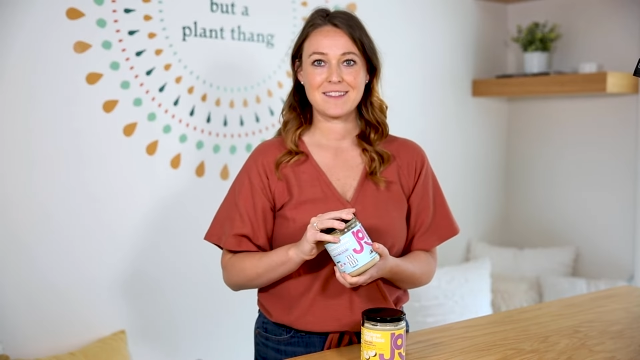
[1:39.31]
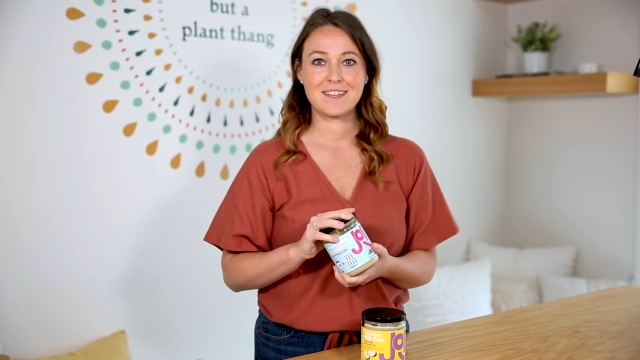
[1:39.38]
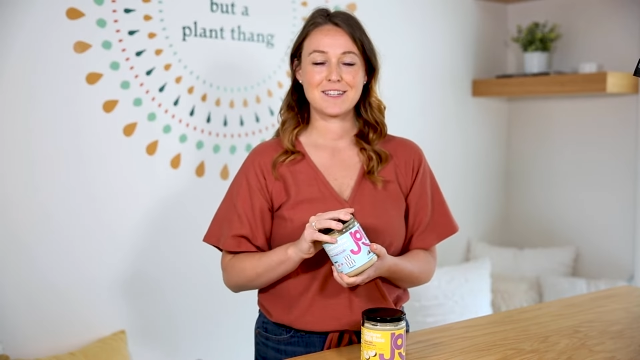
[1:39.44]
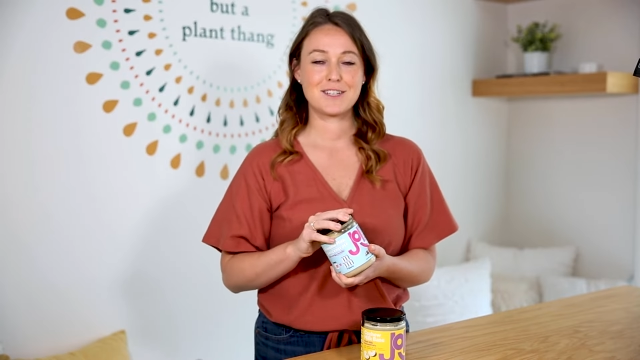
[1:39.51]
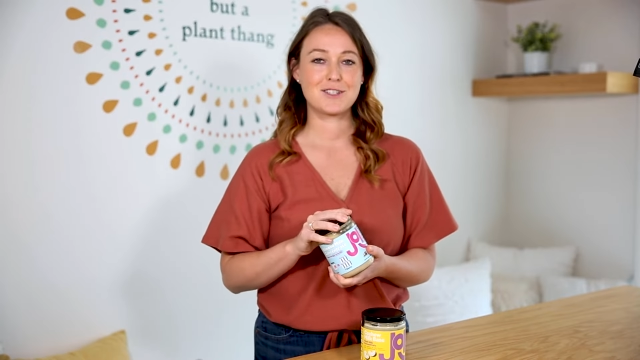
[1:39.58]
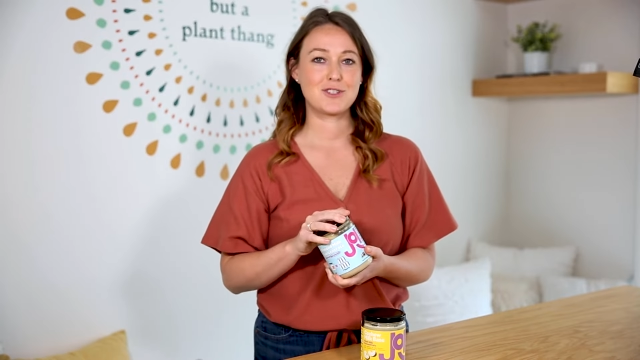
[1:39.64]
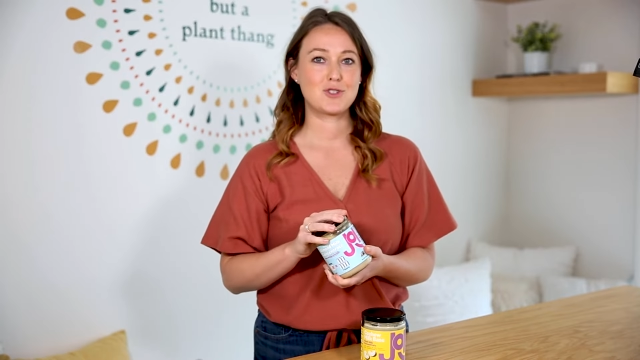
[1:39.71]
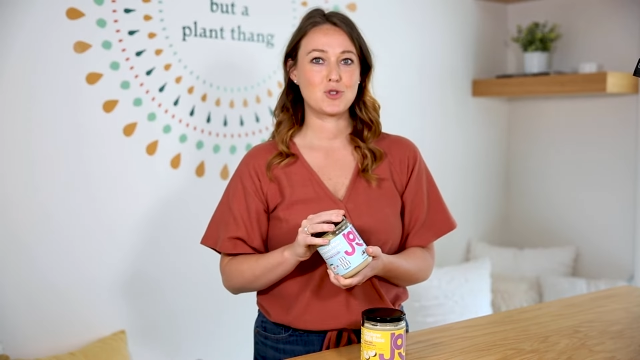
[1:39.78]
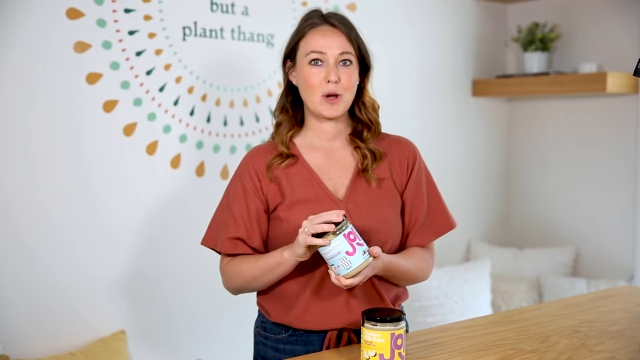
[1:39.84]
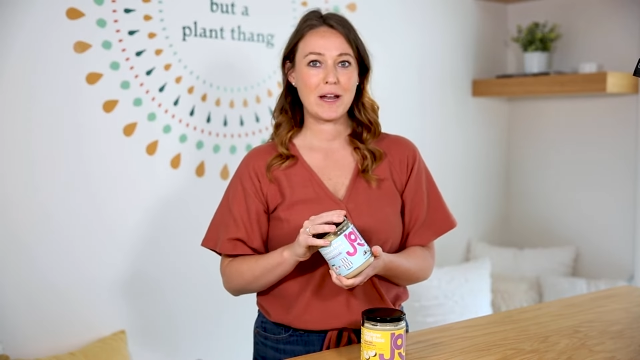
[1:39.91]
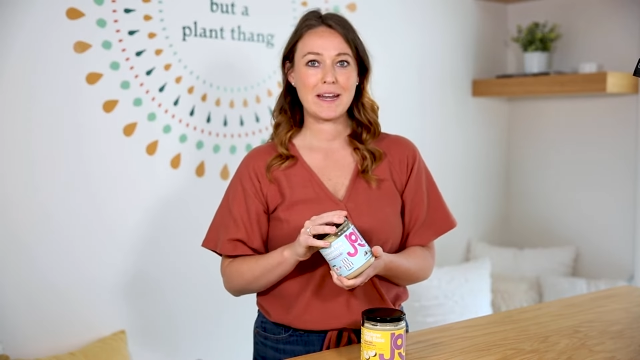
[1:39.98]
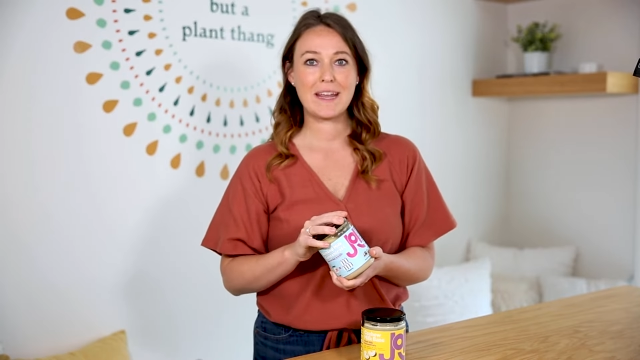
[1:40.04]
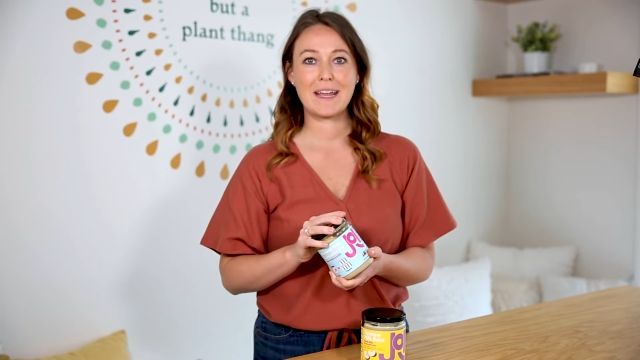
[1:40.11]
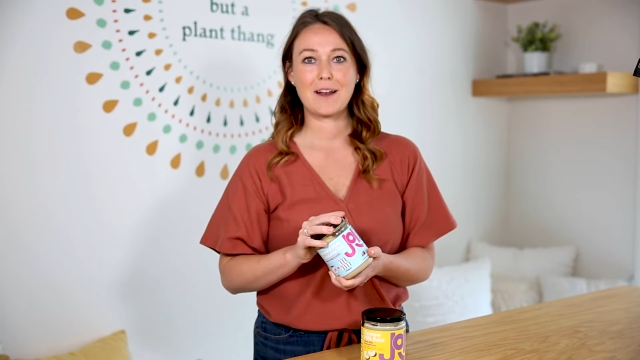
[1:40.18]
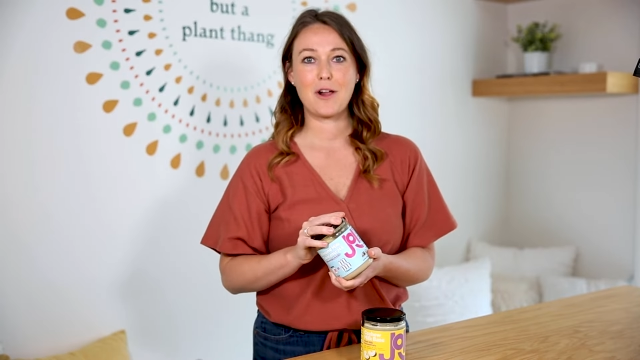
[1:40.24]
The
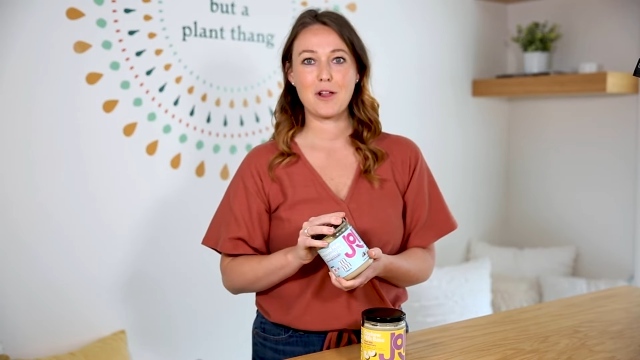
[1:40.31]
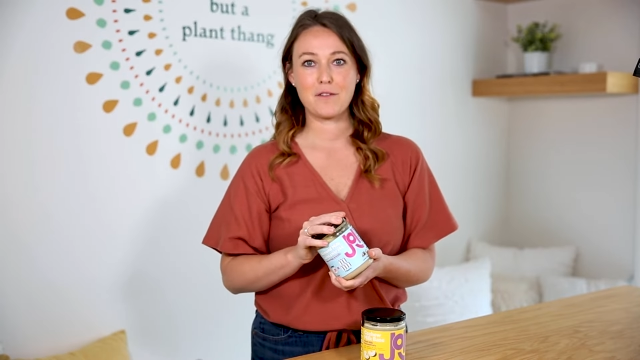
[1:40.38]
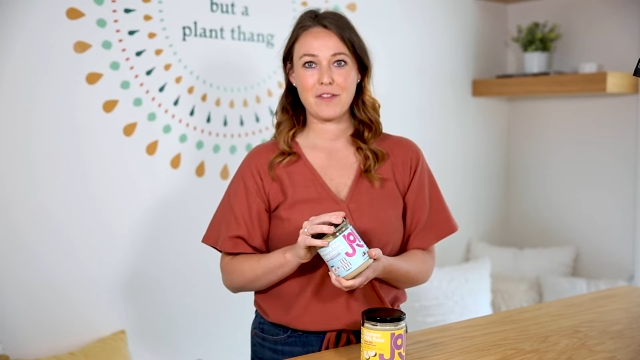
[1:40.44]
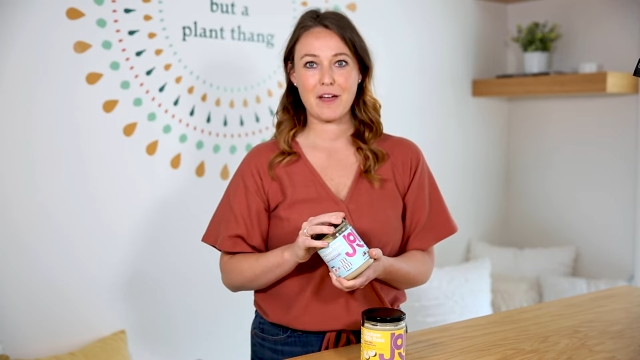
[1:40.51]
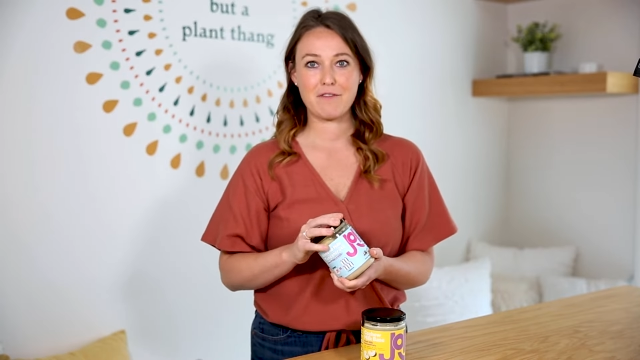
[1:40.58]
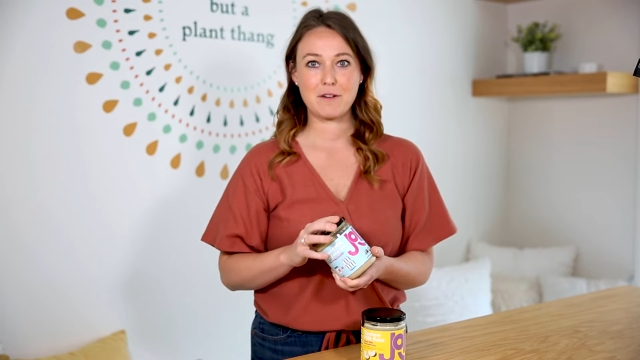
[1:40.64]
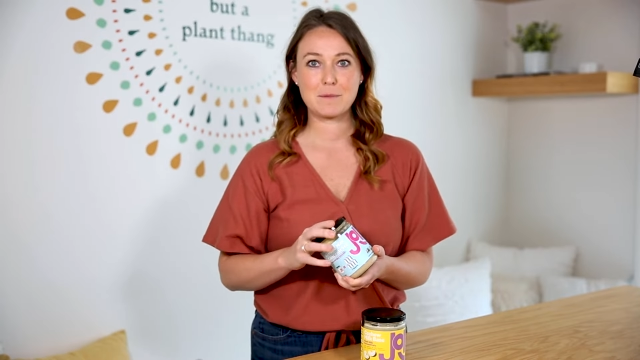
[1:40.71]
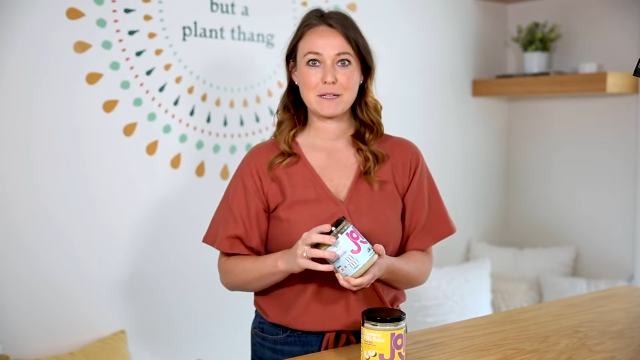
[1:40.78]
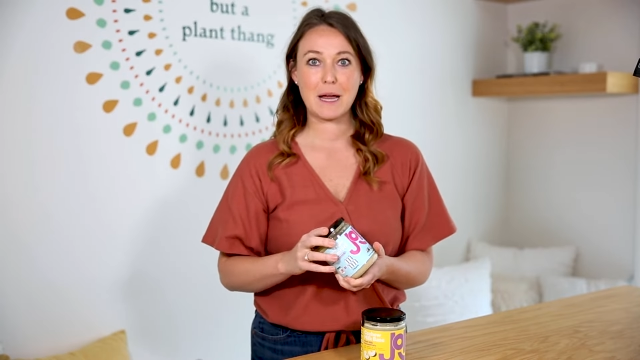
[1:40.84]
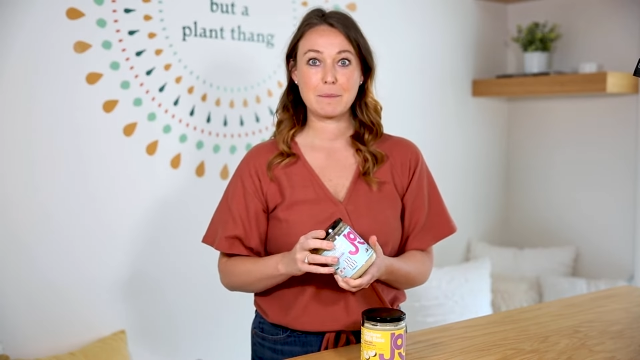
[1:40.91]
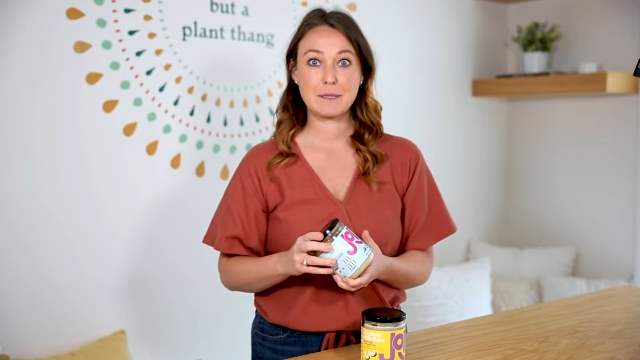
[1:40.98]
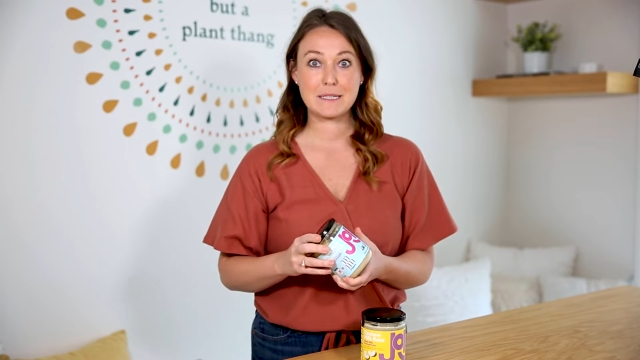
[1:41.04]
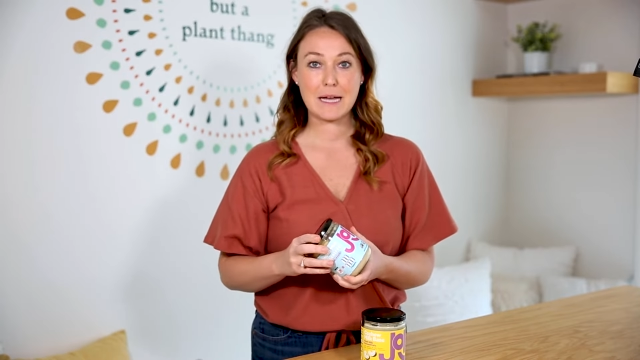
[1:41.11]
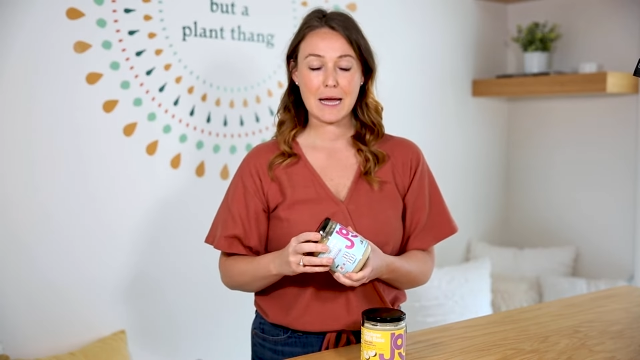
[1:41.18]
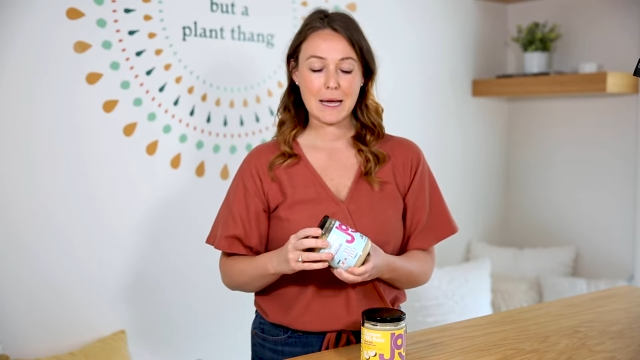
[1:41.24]
straining and all of that from time
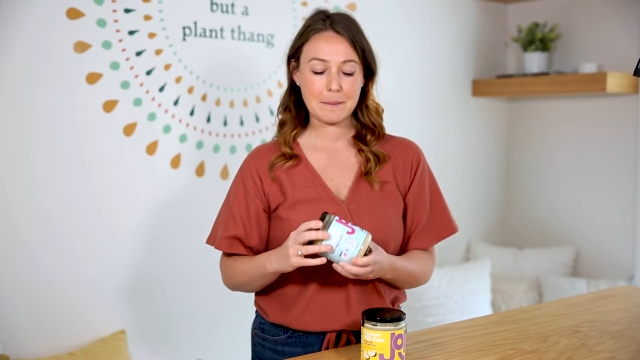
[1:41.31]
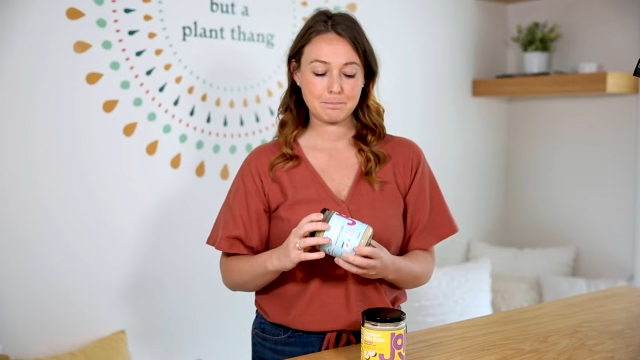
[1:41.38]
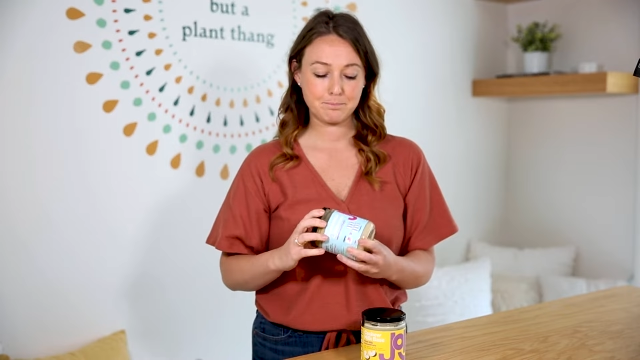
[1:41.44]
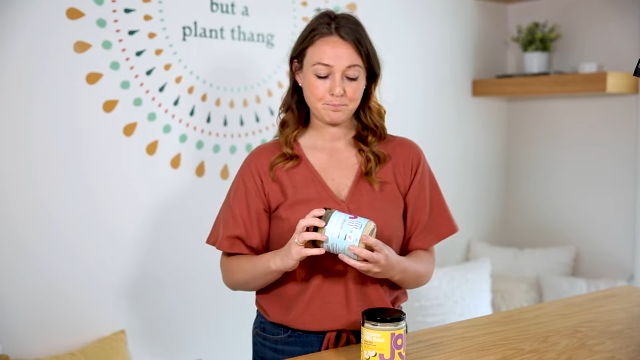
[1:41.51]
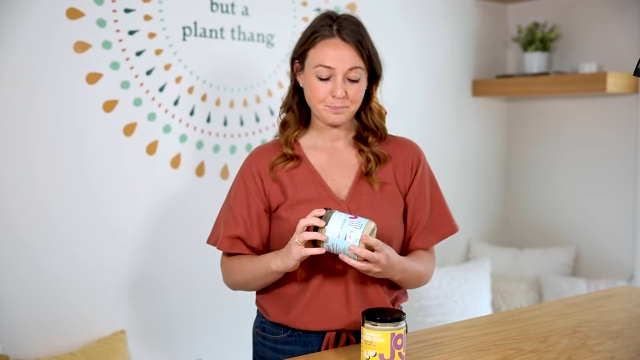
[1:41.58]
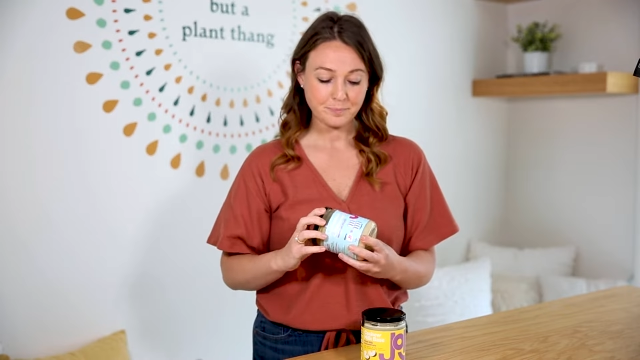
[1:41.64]
to time.